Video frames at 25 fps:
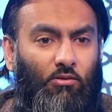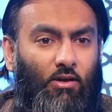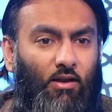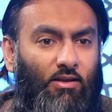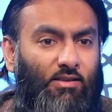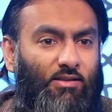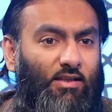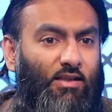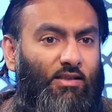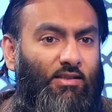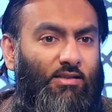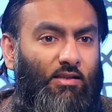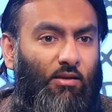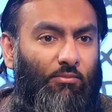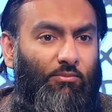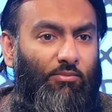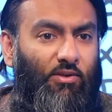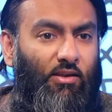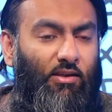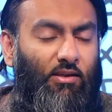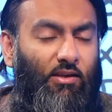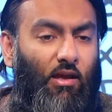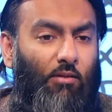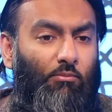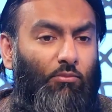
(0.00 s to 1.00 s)
Is it
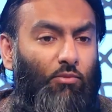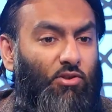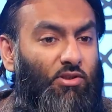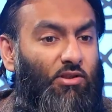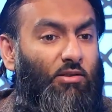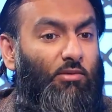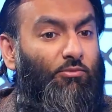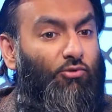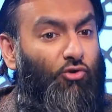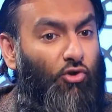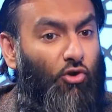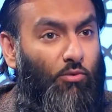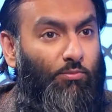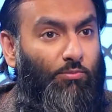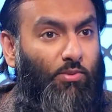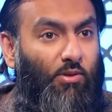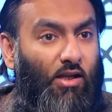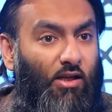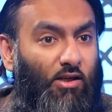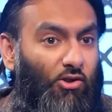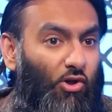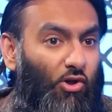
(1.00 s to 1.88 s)
something that Muslims should be